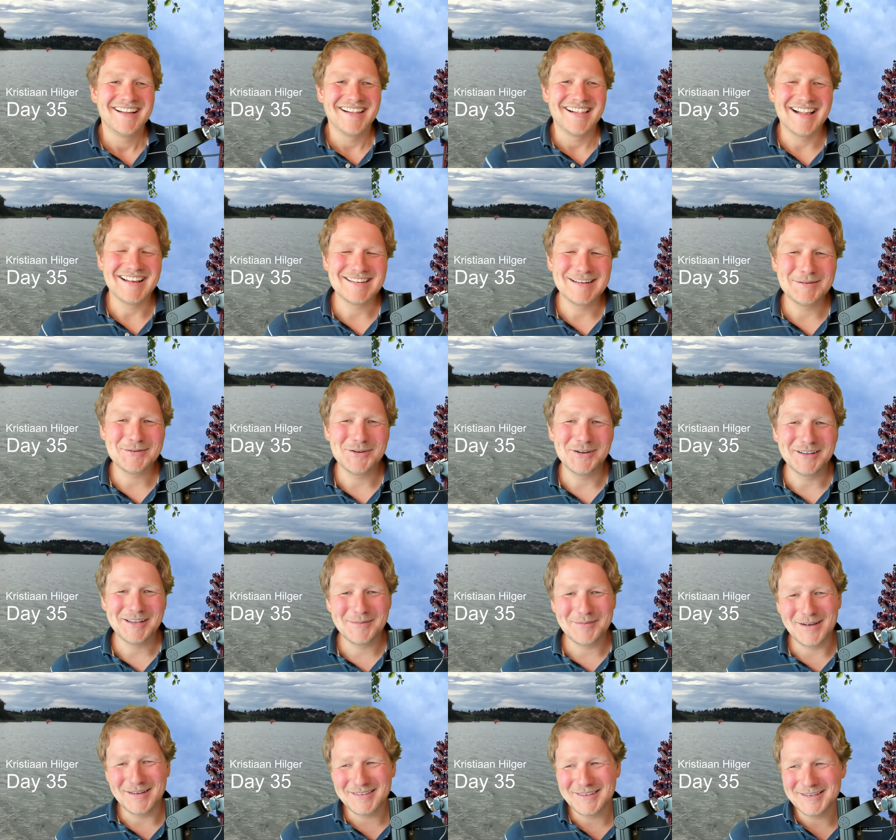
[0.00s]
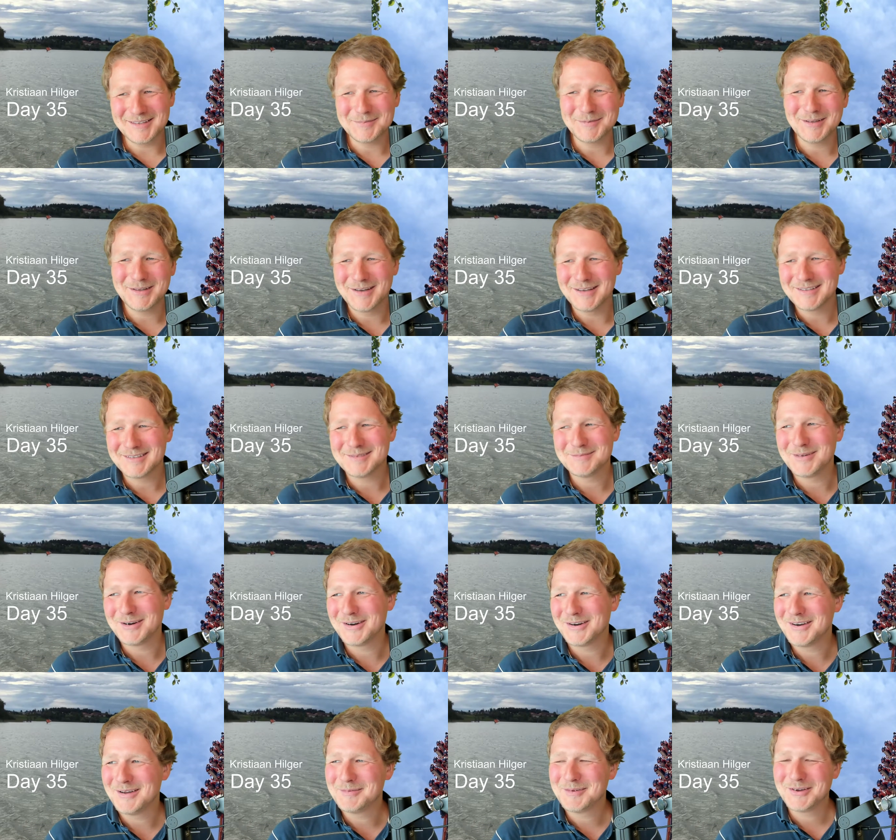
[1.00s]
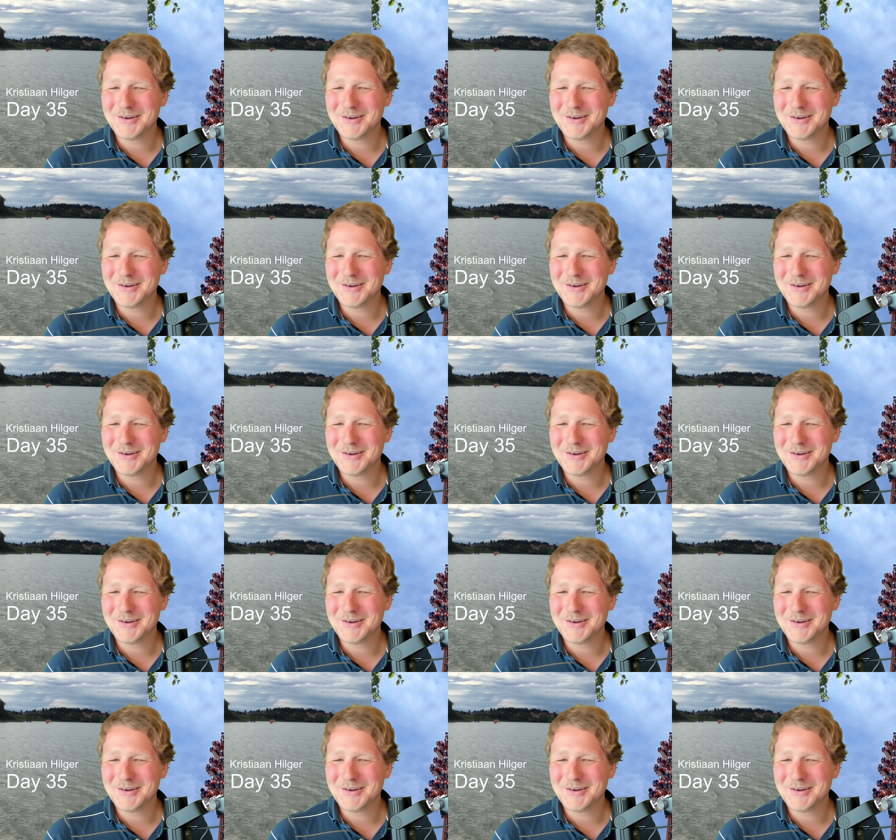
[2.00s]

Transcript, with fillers: Actually, I'm talking about this because tomorrow I'm